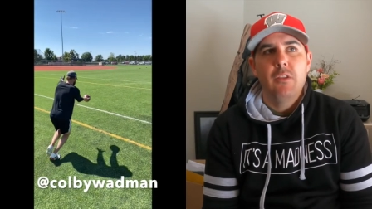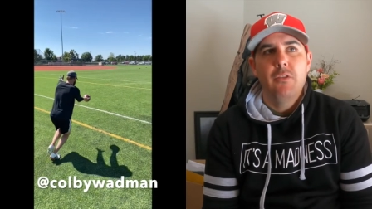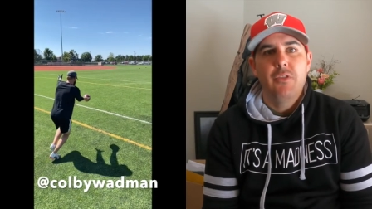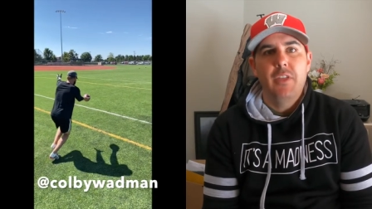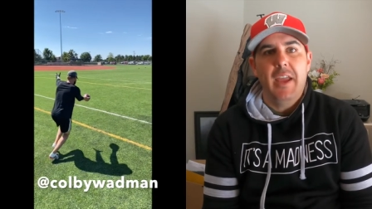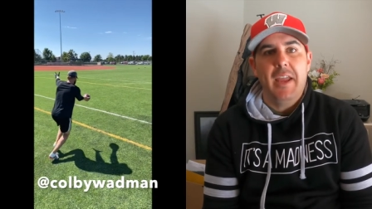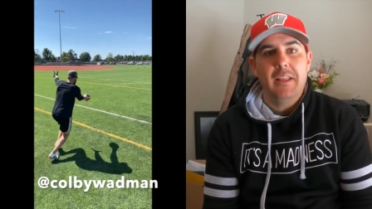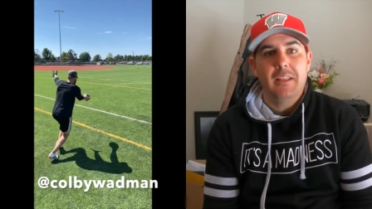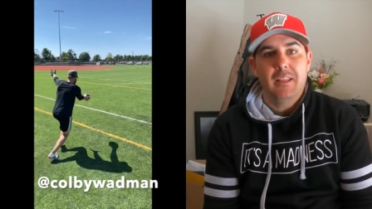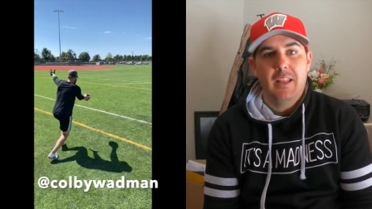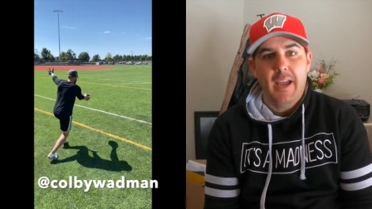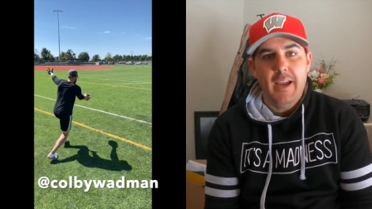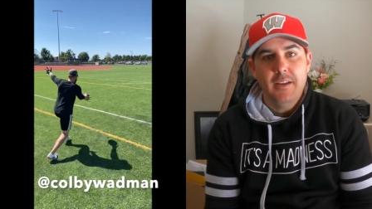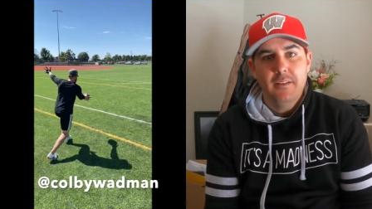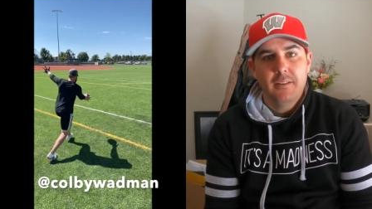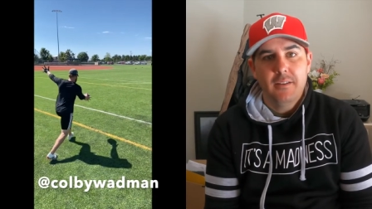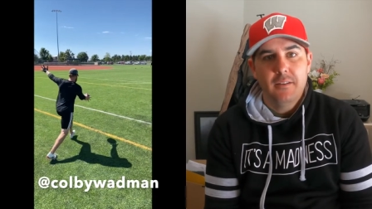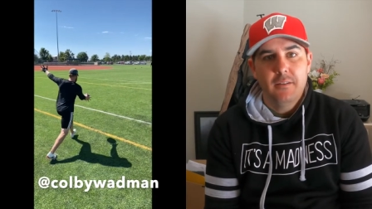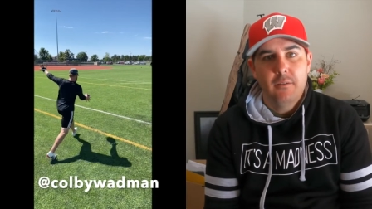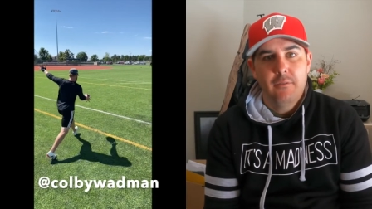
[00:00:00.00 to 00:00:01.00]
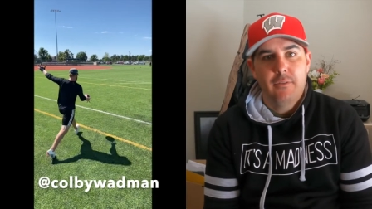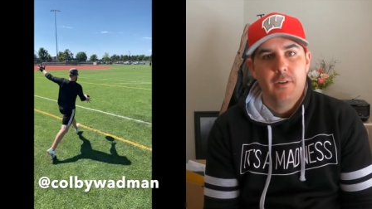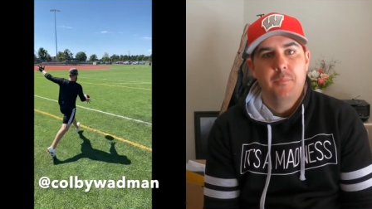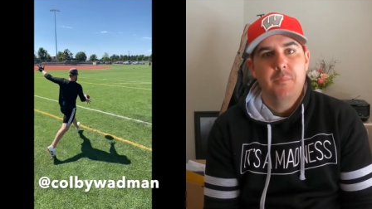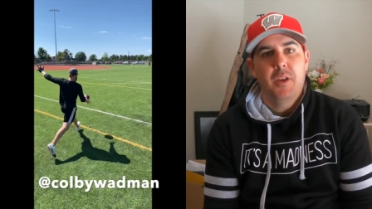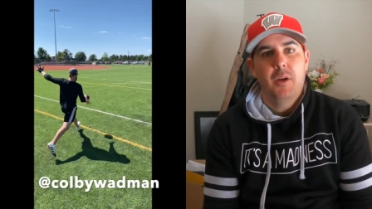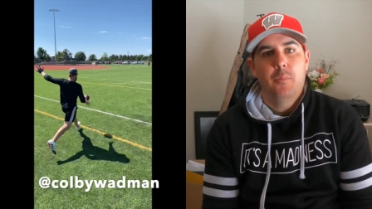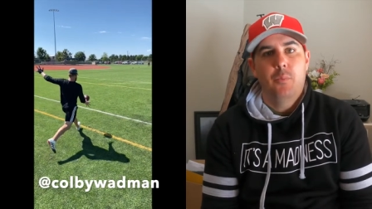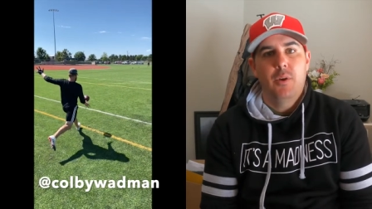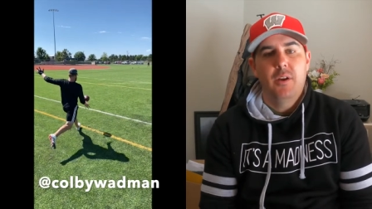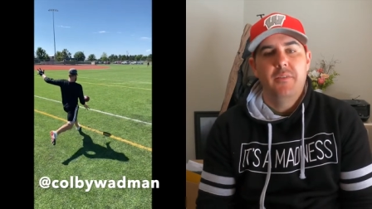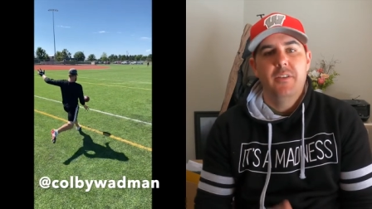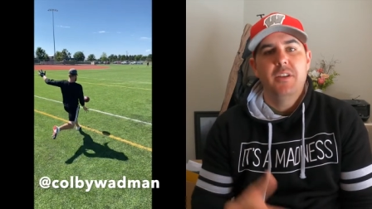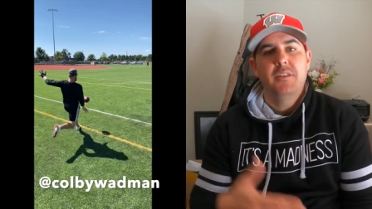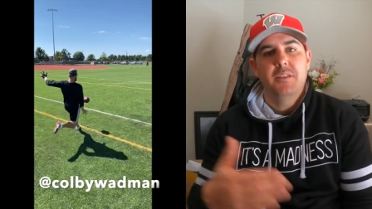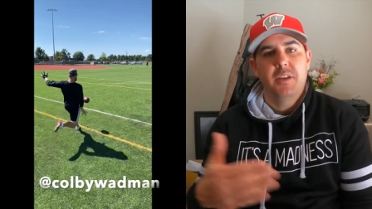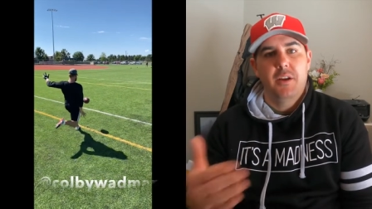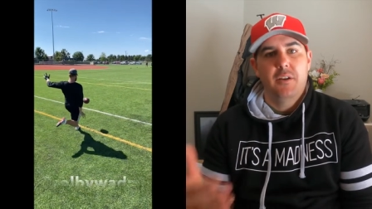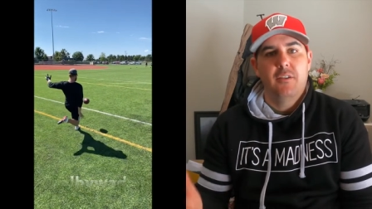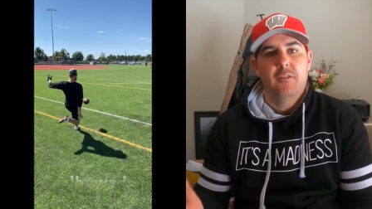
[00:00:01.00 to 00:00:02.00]
they liked from their
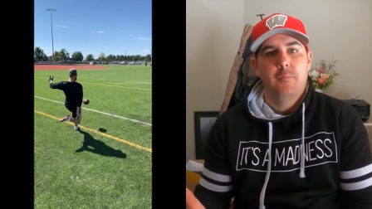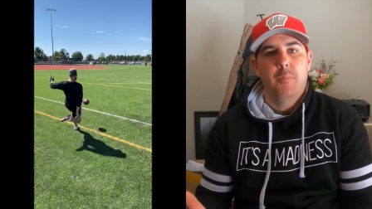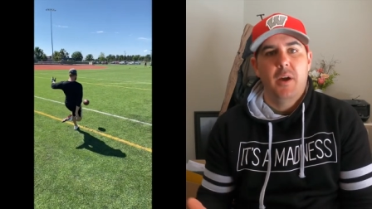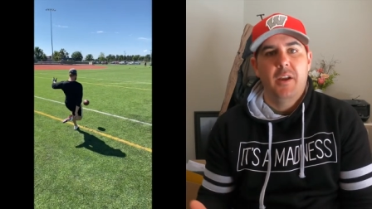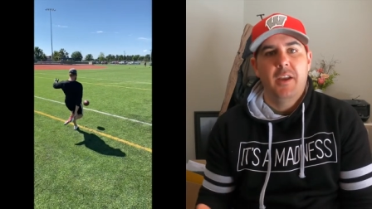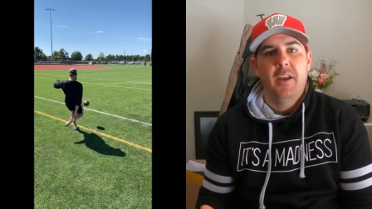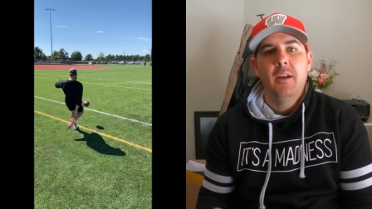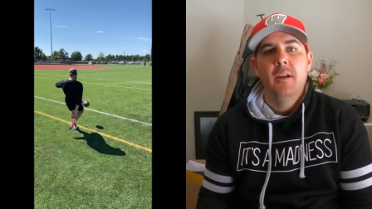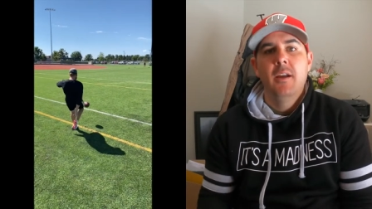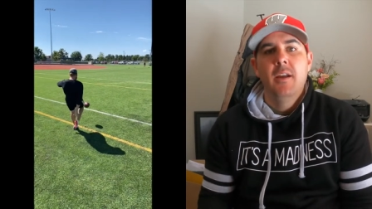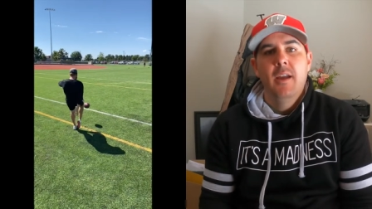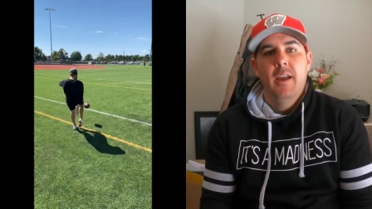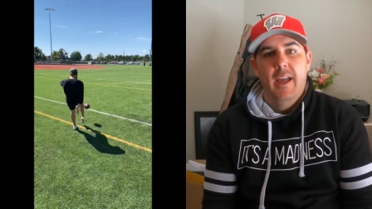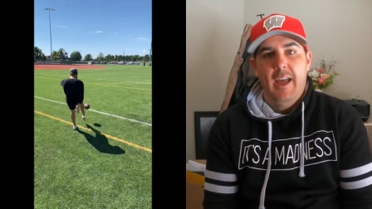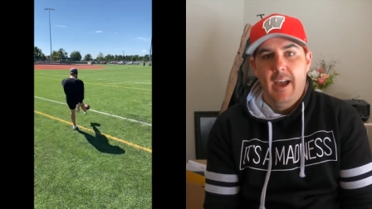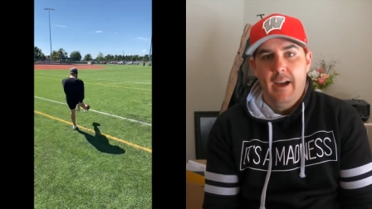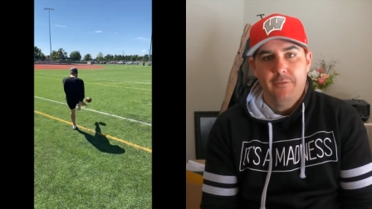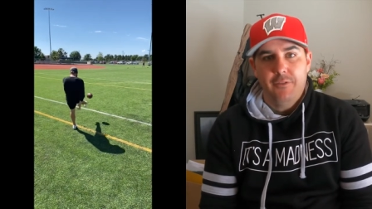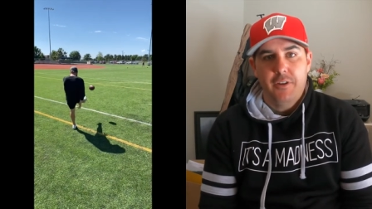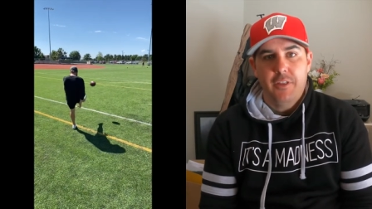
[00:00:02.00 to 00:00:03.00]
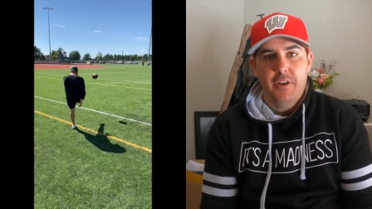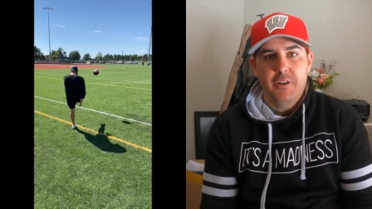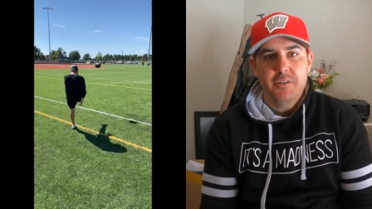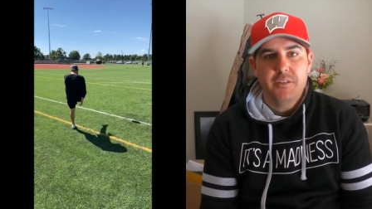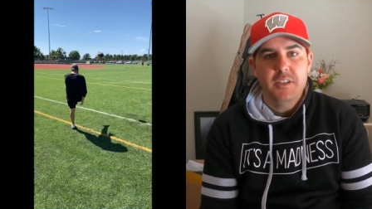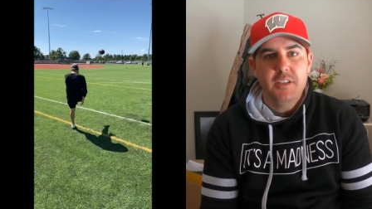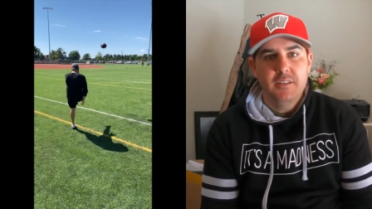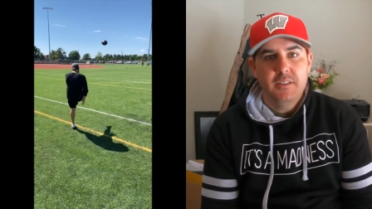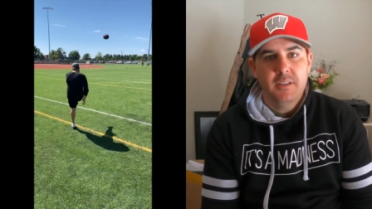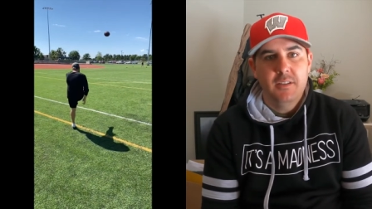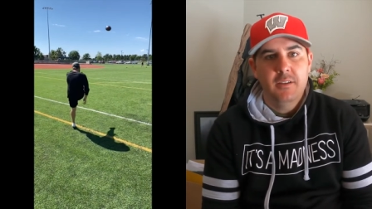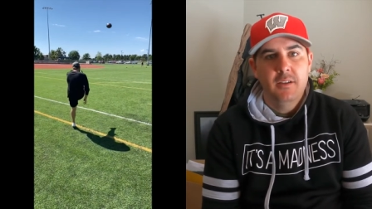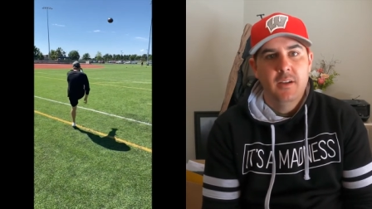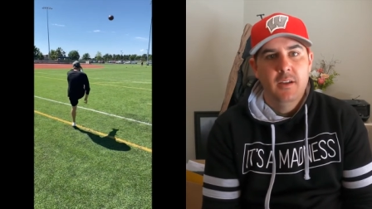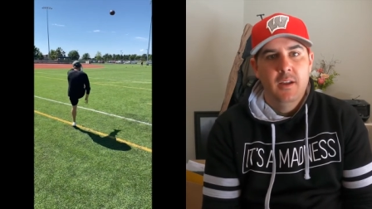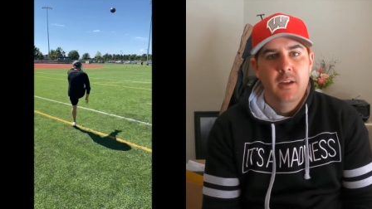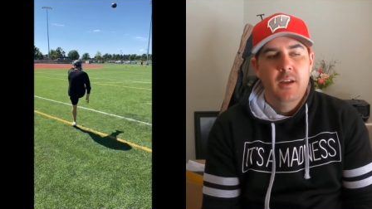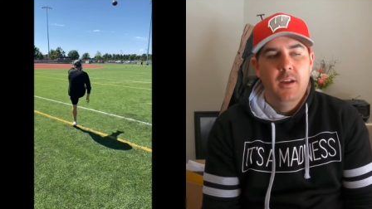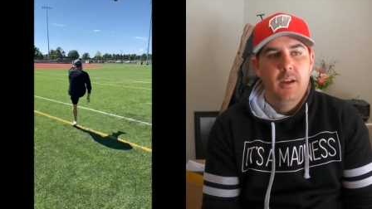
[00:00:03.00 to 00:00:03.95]
previous year of punting after their season,